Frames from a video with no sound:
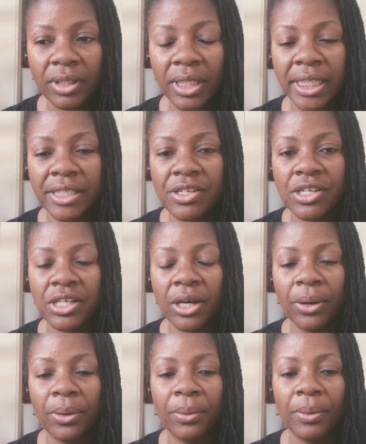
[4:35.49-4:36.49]
And
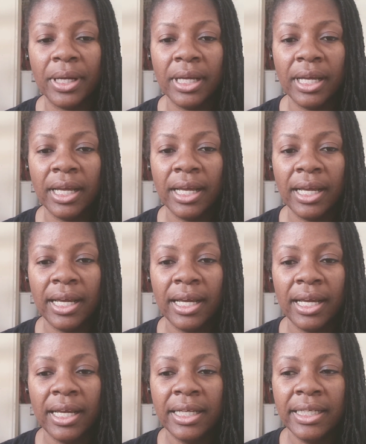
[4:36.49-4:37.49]
so,
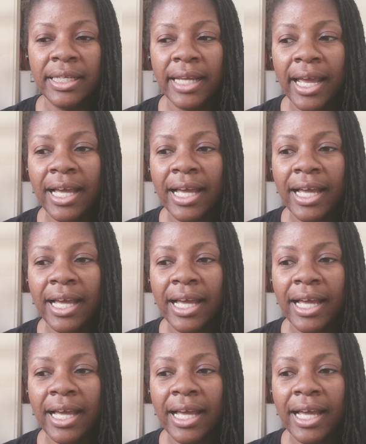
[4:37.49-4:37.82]
yeah,